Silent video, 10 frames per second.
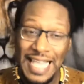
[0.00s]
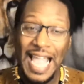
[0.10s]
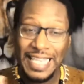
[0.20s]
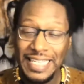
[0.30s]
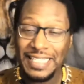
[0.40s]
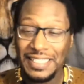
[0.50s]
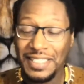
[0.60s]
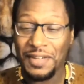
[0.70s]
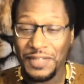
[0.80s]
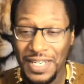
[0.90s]
not getting the
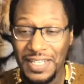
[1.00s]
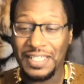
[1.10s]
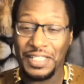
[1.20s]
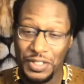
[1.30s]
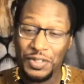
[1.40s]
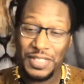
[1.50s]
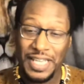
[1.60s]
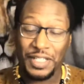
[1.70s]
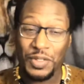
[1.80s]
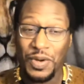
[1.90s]
stuff done that you
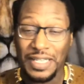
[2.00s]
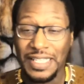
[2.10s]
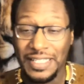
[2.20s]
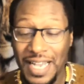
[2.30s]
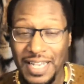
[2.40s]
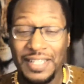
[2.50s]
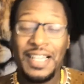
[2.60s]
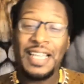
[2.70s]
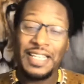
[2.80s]
say that you want to get done,